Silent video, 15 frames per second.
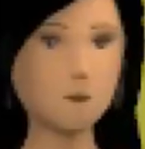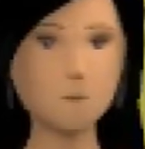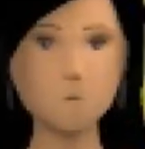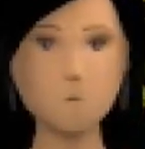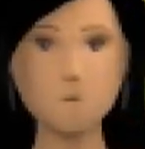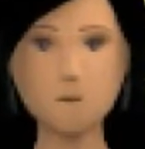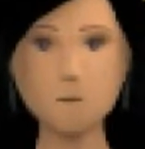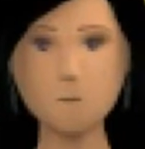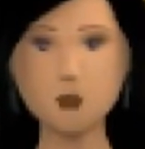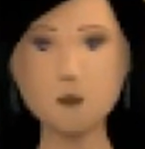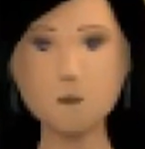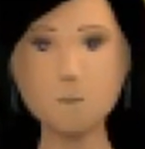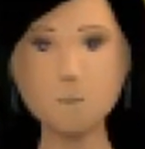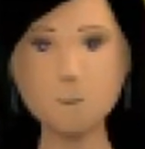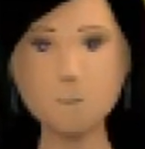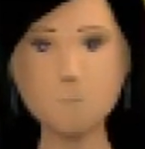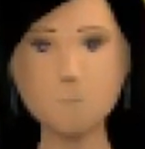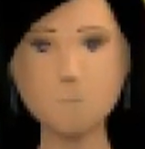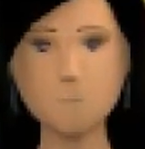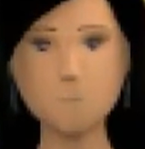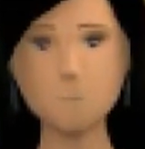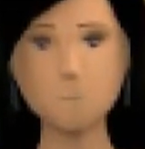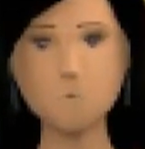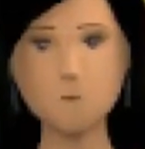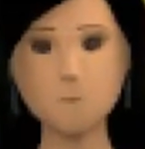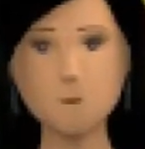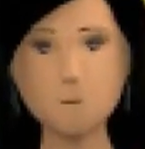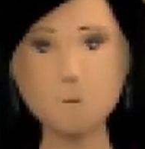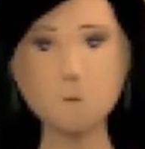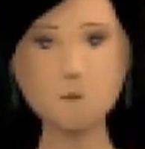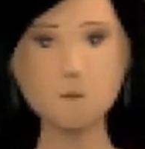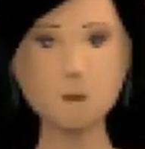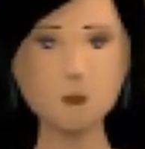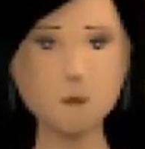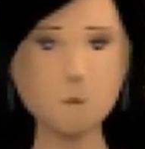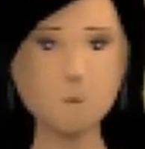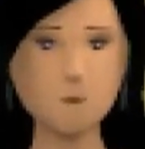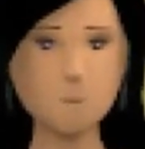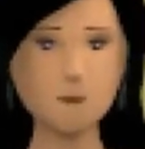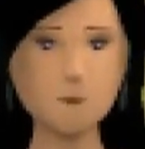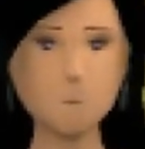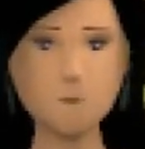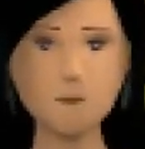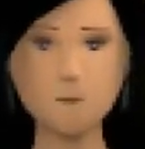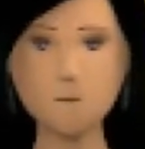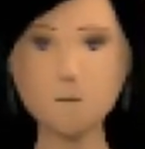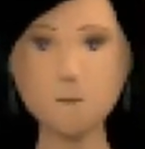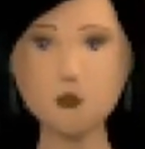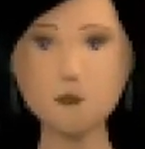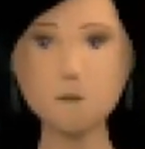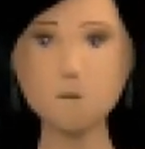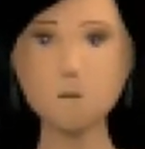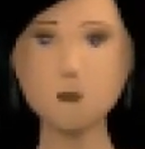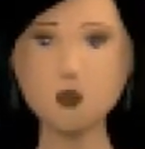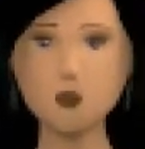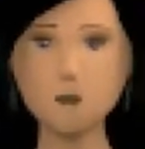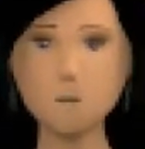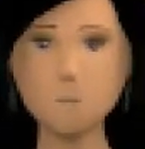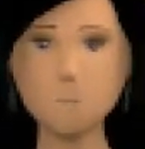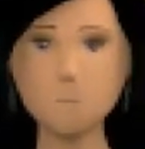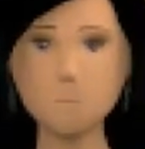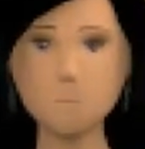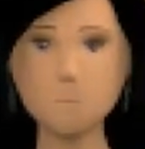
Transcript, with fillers: want to suck on it while you check out jaydenjames.com.